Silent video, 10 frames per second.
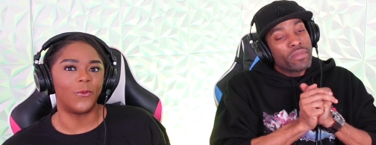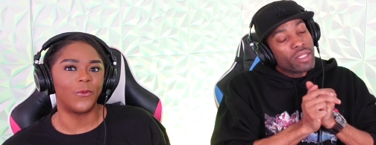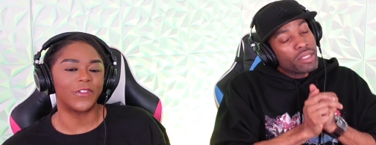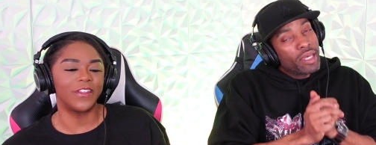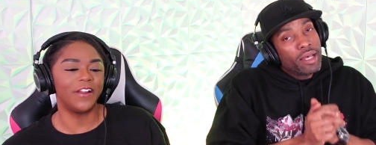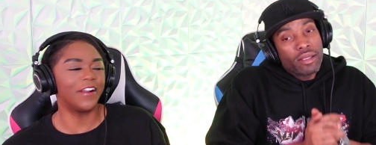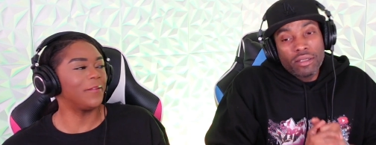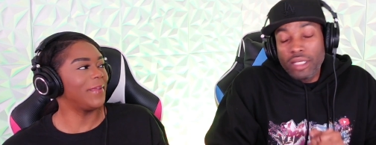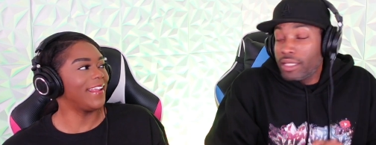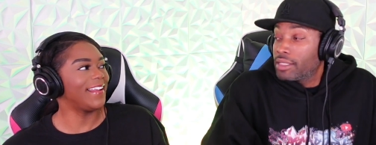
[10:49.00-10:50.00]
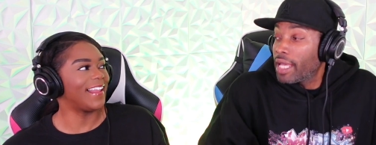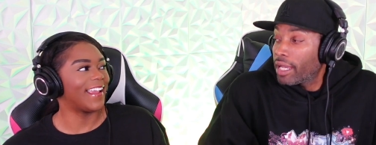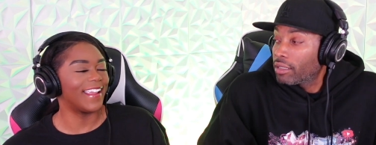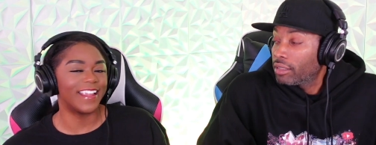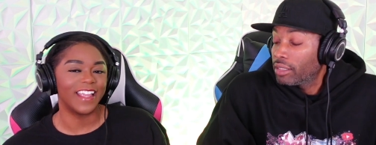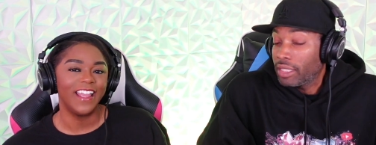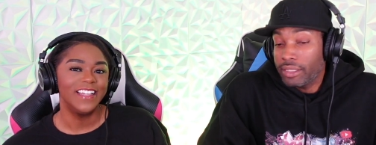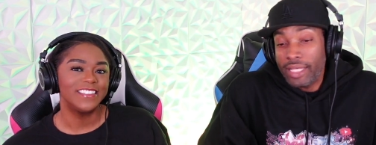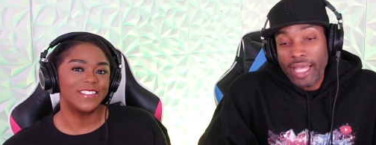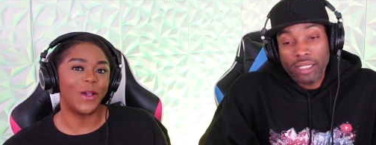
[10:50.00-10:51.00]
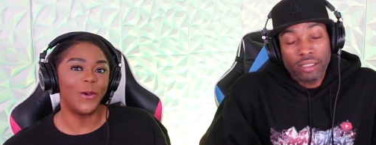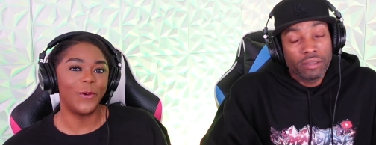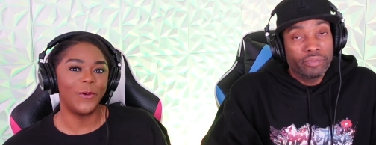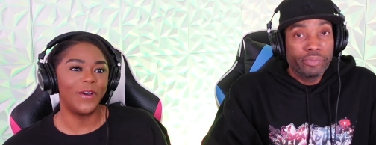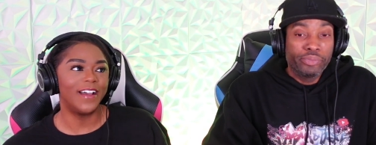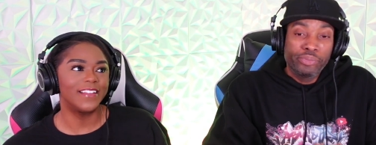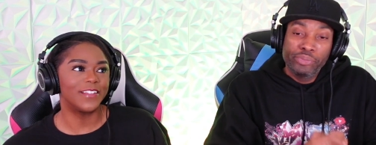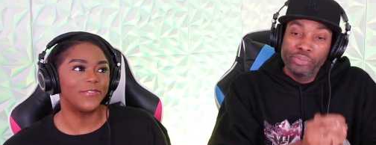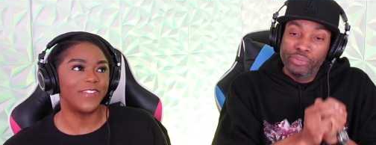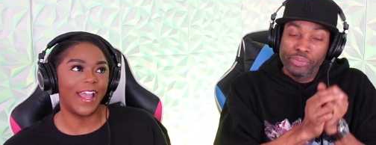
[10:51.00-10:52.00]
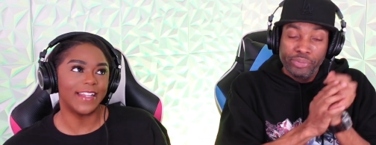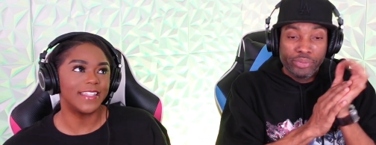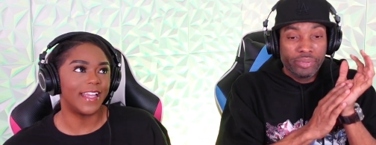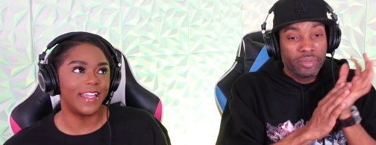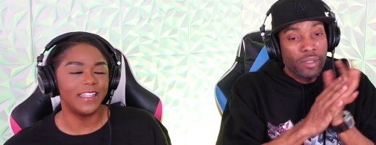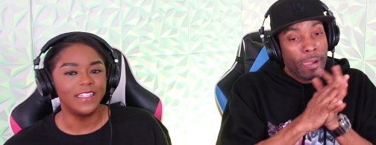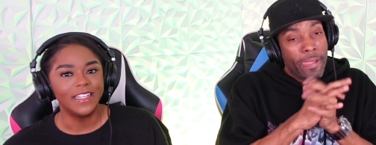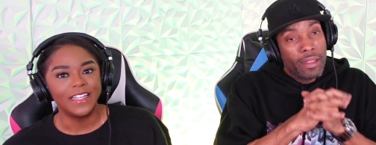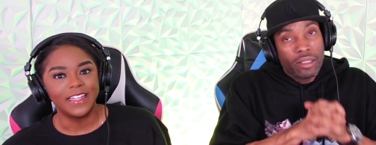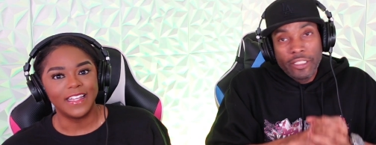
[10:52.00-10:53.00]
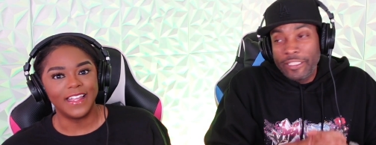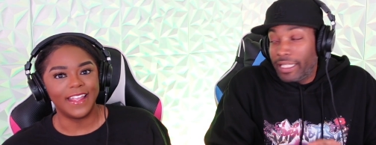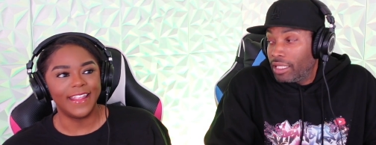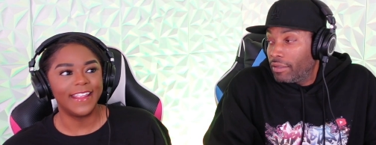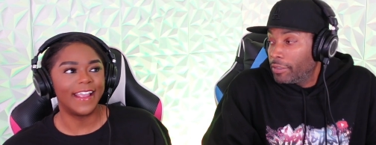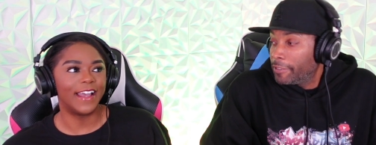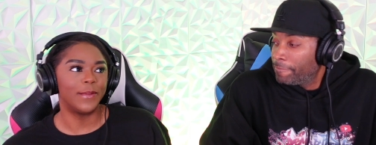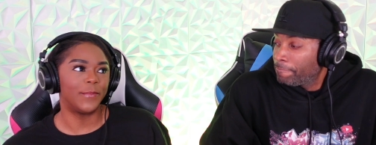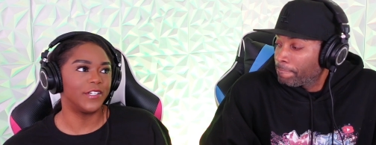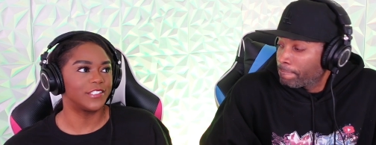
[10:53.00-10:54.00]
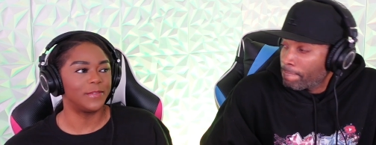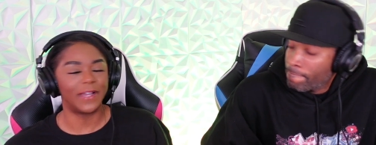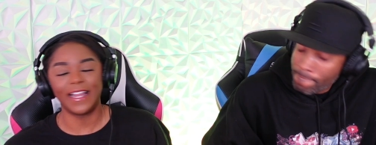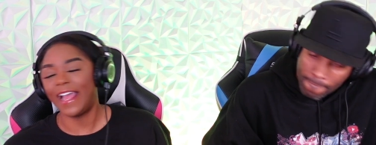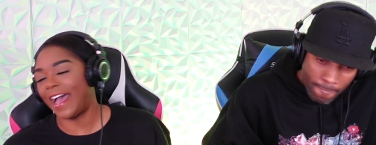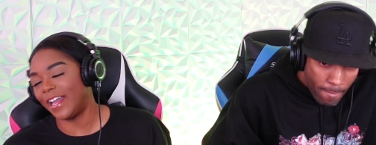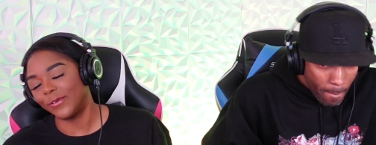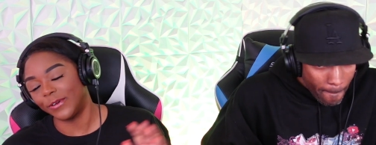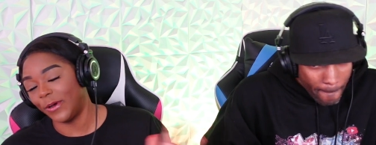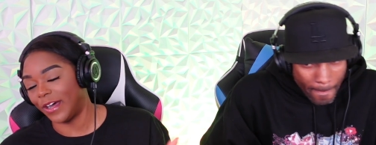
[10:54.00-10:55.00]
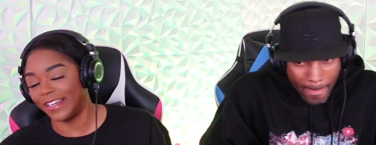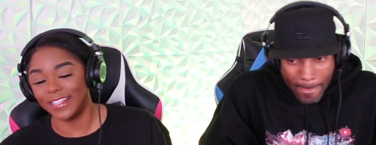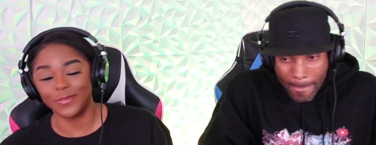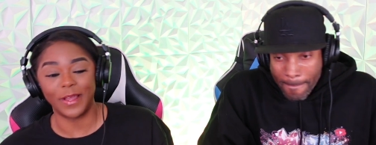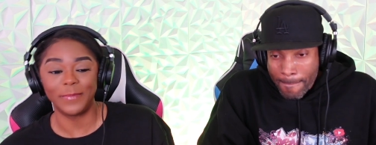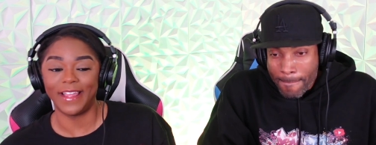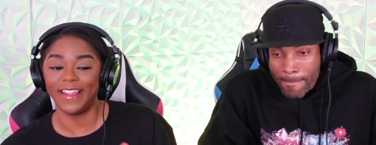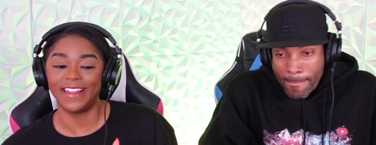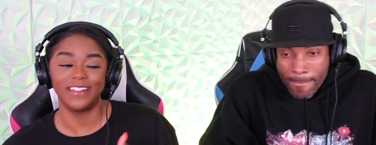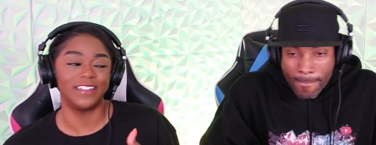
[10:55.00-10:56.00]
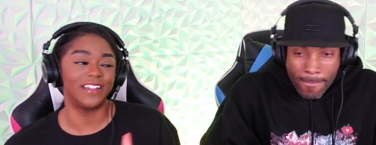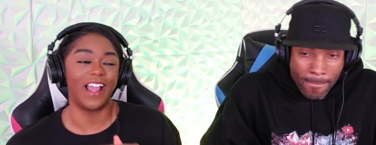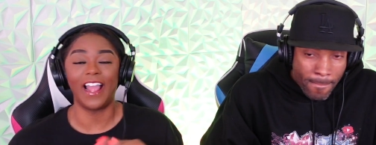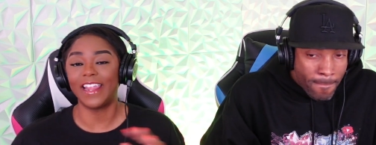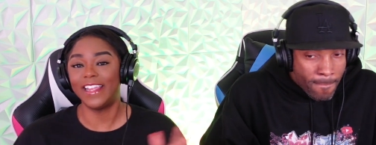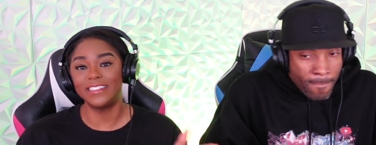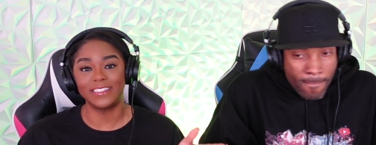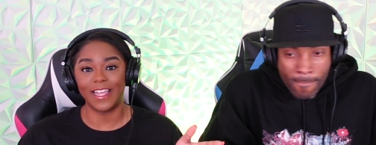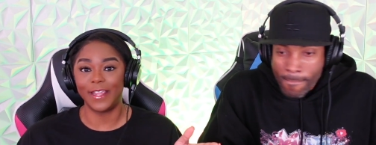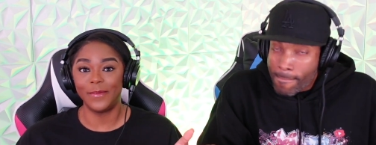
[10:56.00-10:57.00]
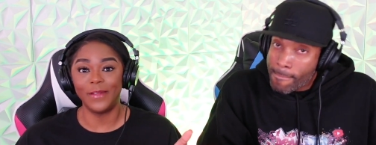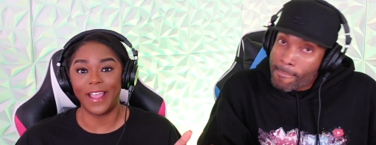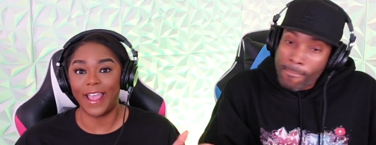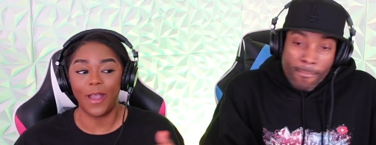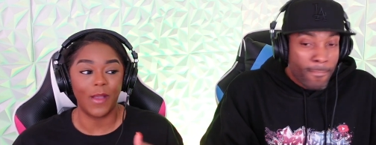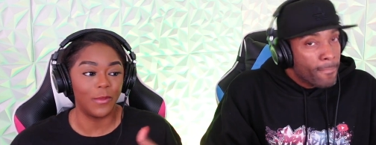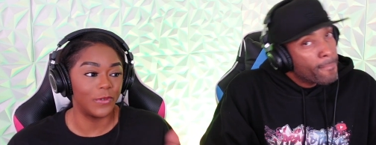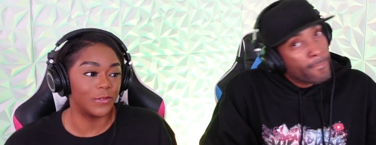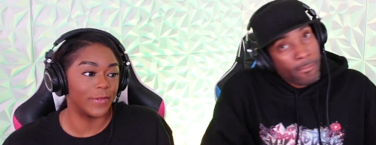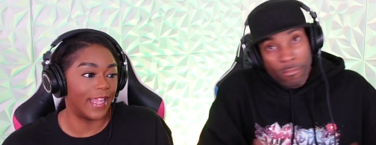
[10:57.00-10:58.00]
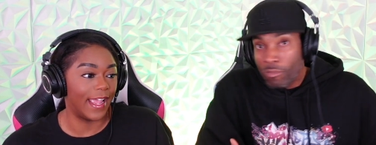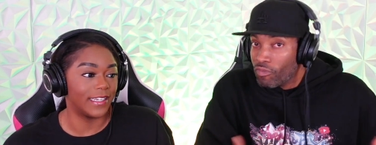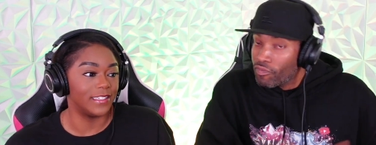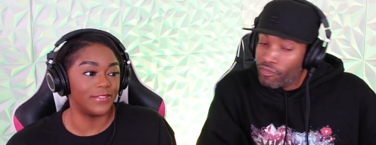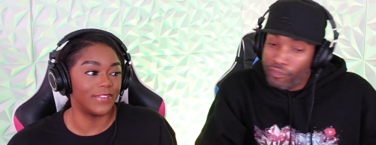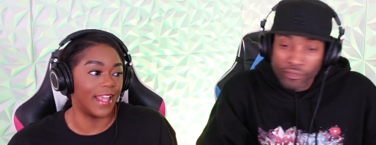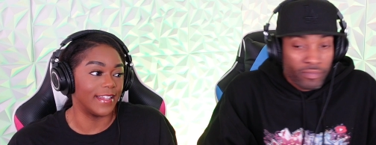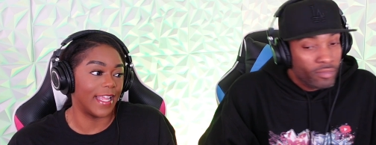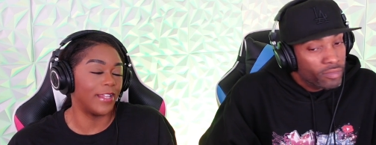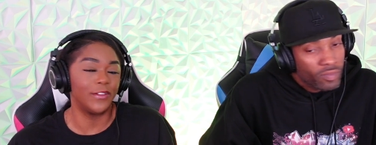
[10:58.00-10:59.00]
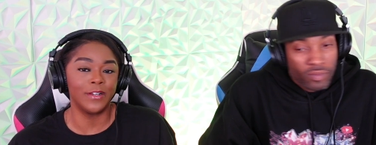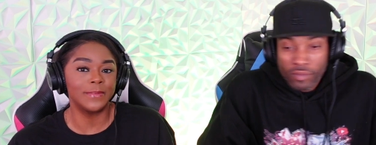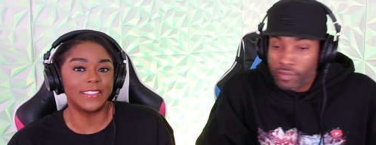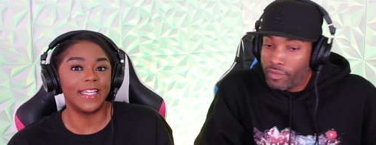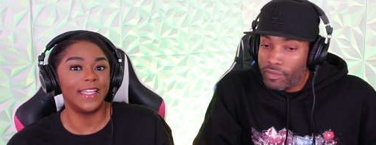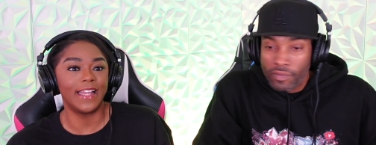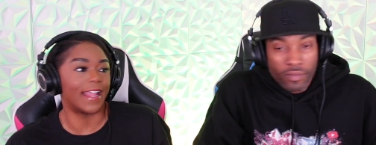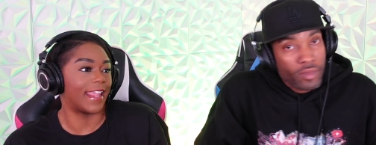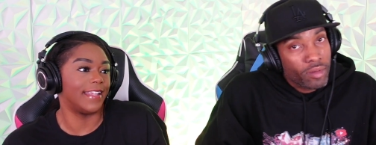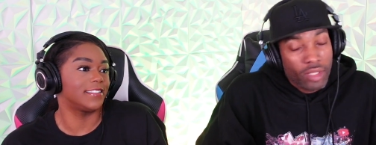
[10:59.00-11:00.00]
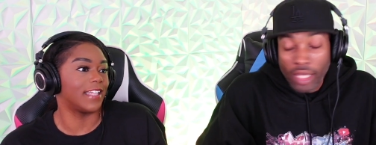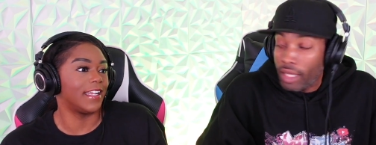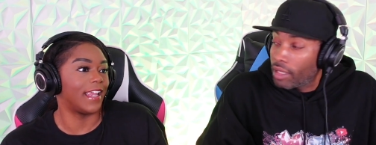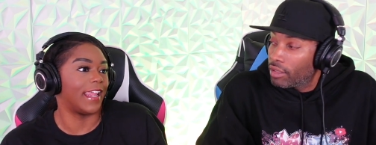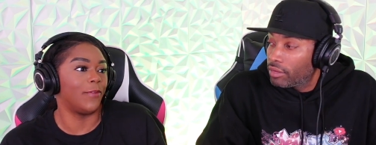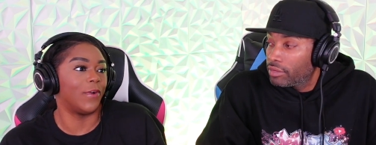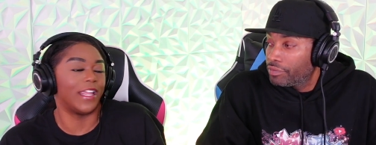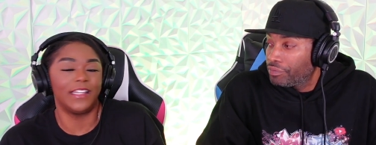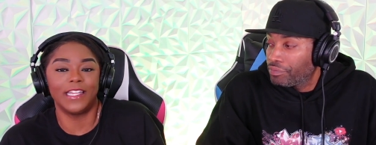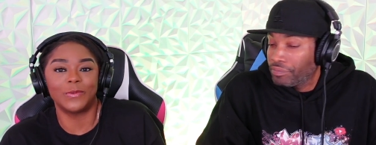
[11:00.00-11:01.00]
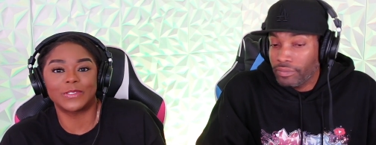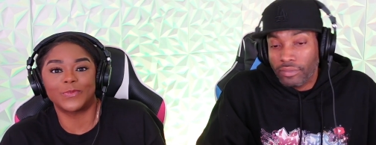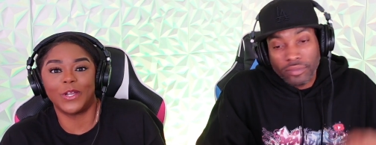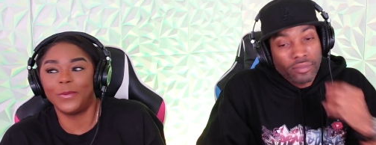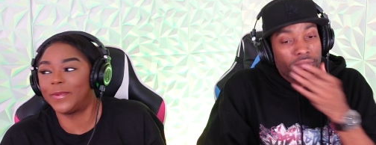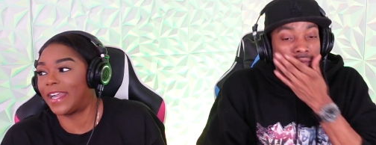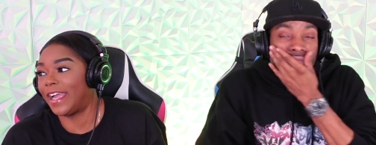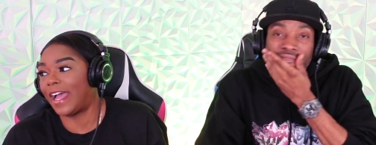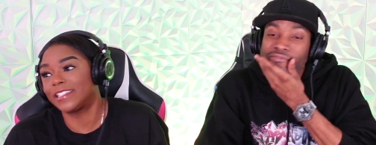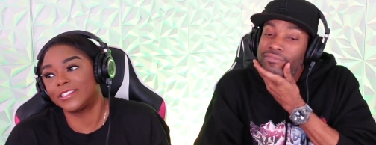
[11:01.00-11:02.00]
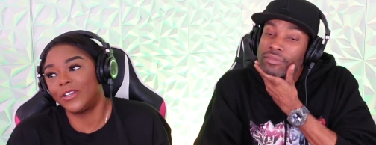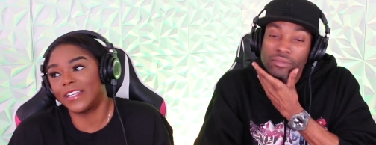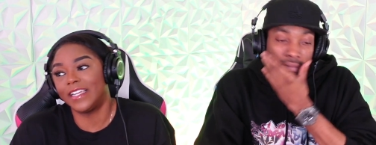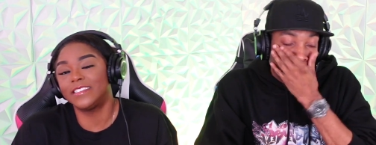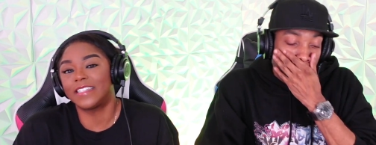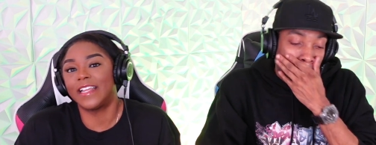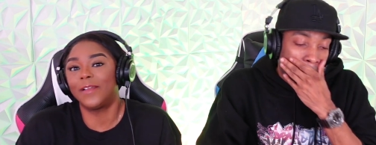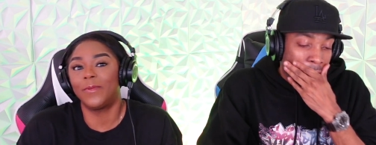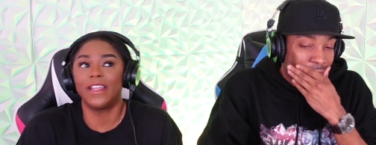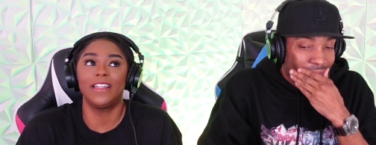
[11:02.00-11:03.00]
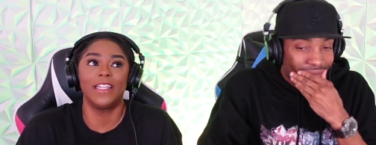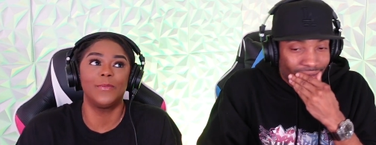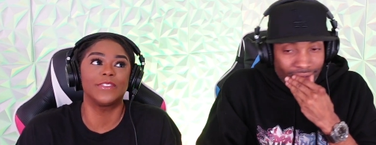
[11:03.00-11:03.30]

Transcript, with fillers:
Speaker 1: yeah you know what I mean? Exactly, like, exactly. So the fact that he got emotional about it. I don't know. That's why I'm like, look, I can't say how I would have reacted like that. You know what I'm saying? I can't say yeah, yeah. that he what he did was wrong, but I, I sure can't Mm-mm. say that what he did was